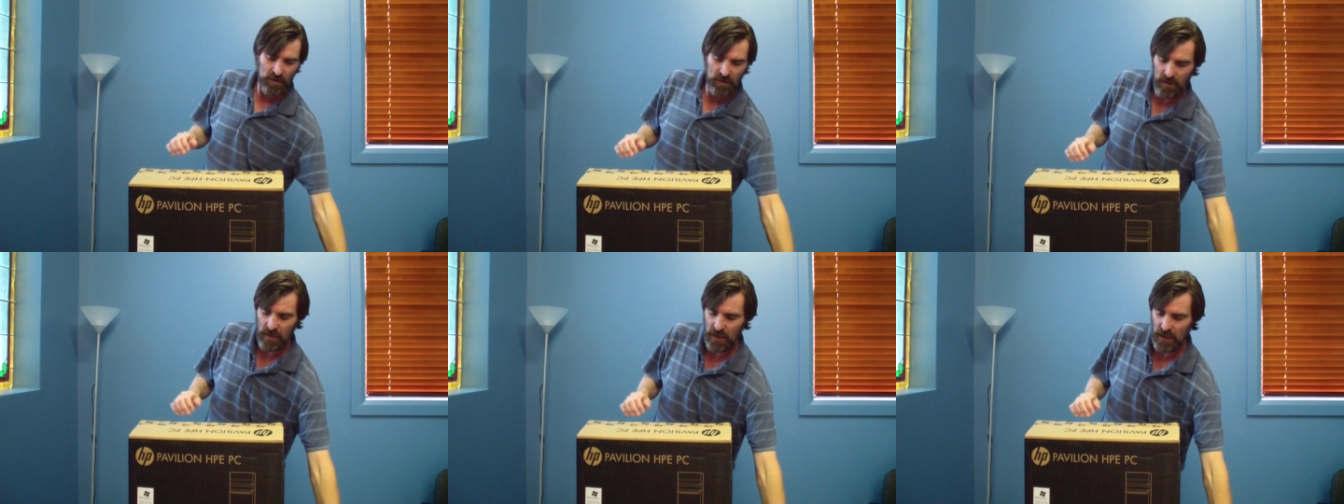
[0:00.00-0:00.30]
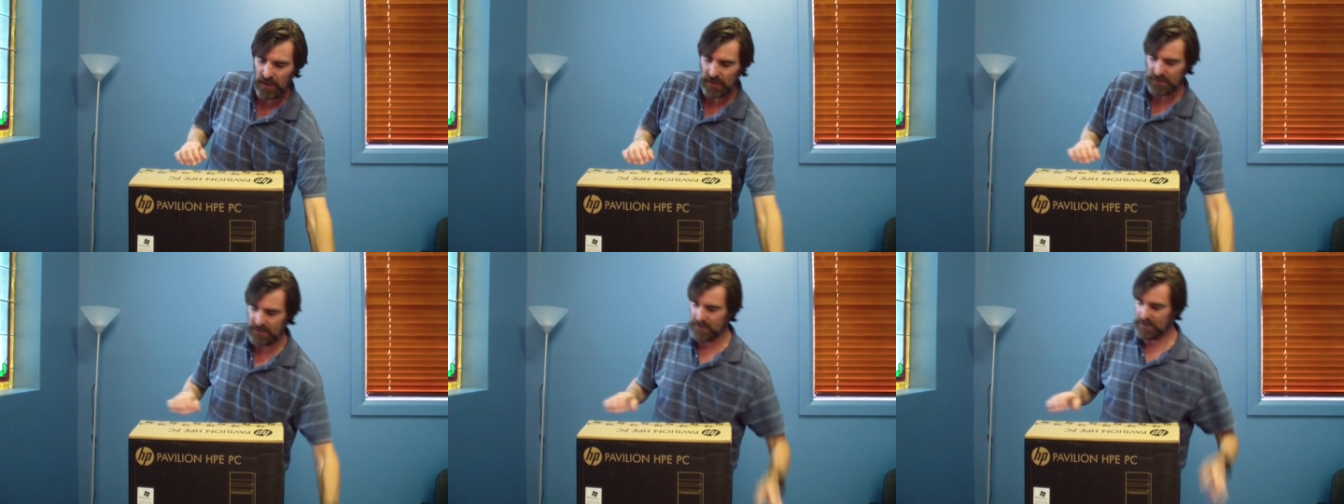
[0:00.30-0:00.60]
All
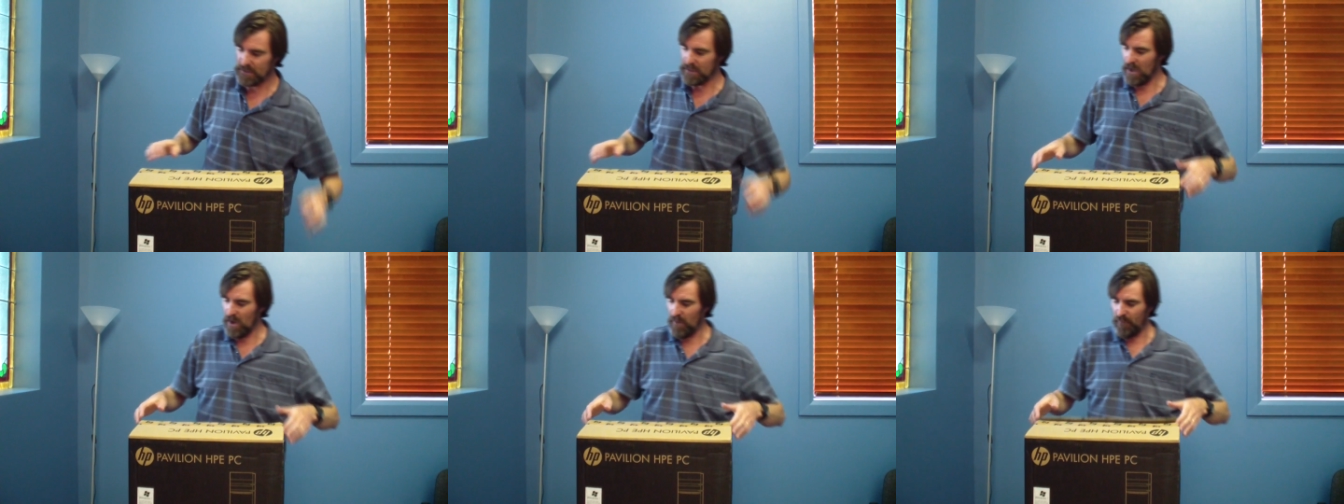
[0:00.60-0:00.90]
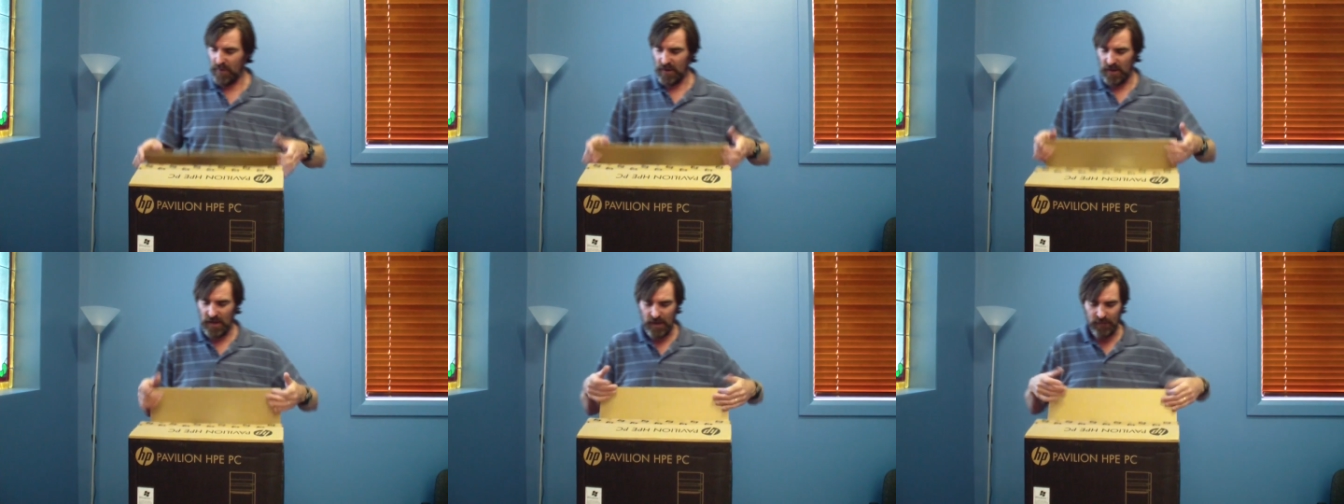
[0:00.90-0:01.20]
right, let's
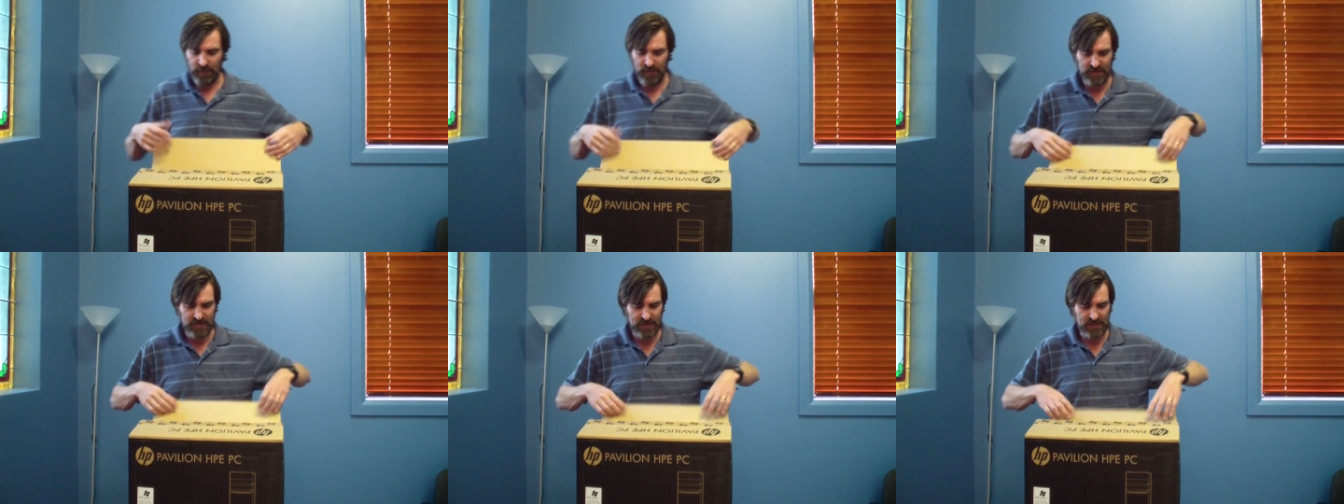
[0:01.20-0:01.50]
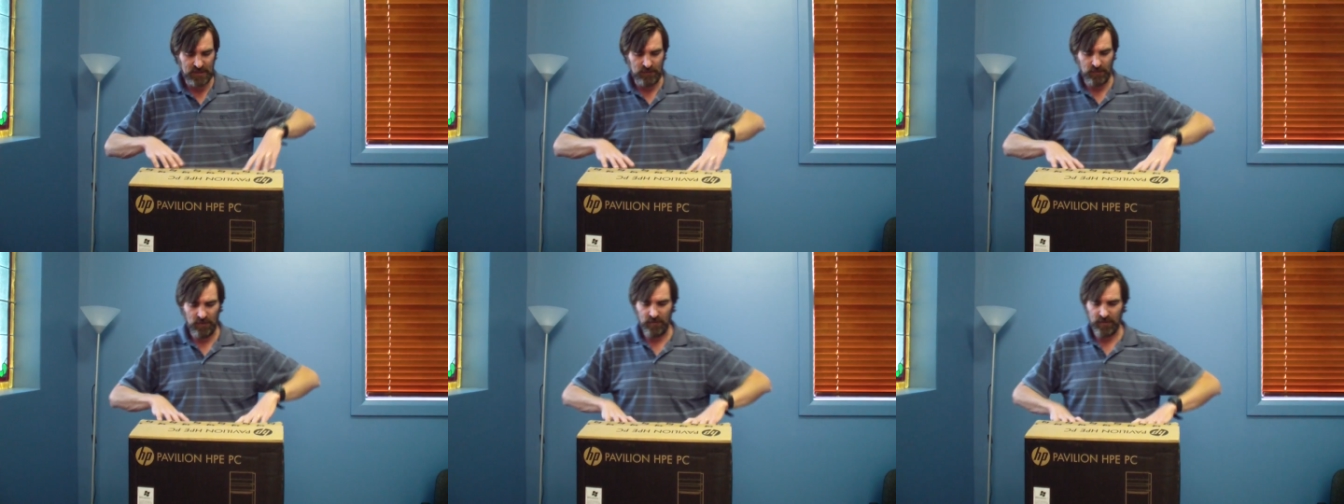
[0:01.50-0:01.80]
open it up and
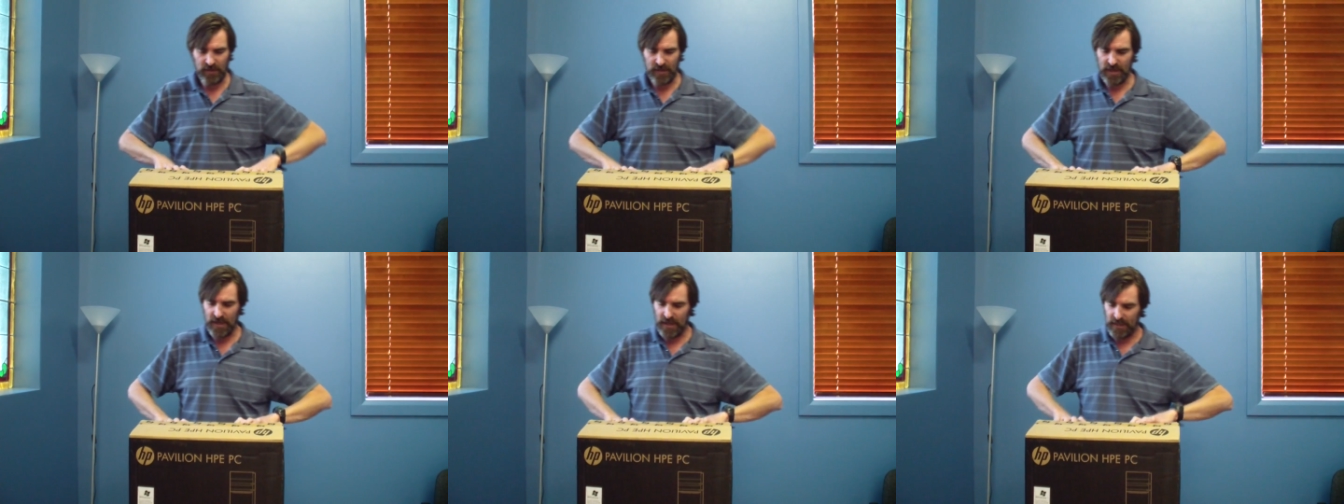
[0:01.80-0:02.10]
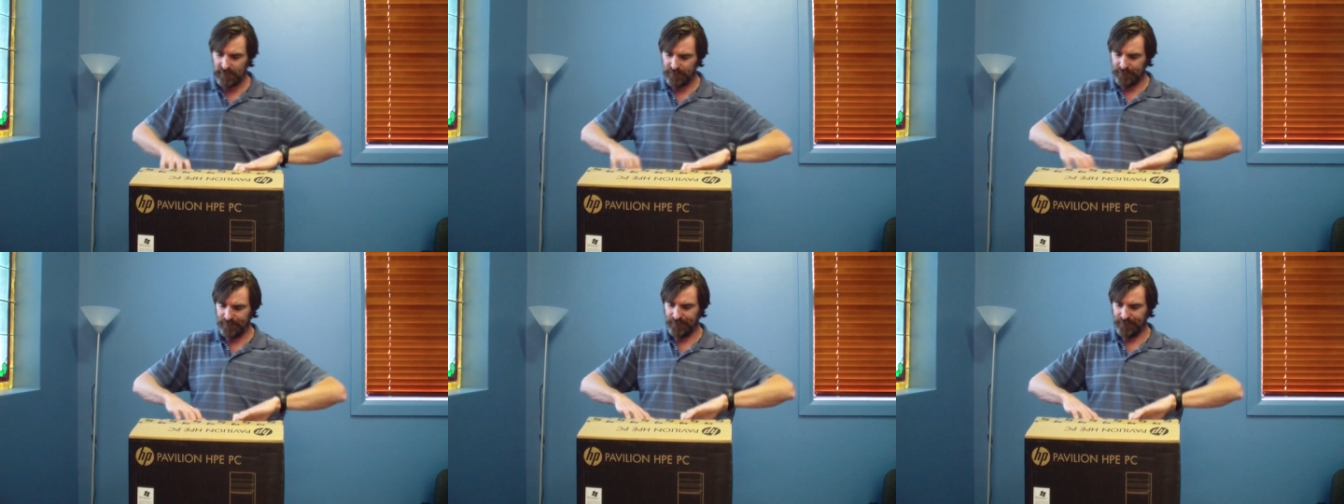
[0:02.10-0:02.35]
see what we get.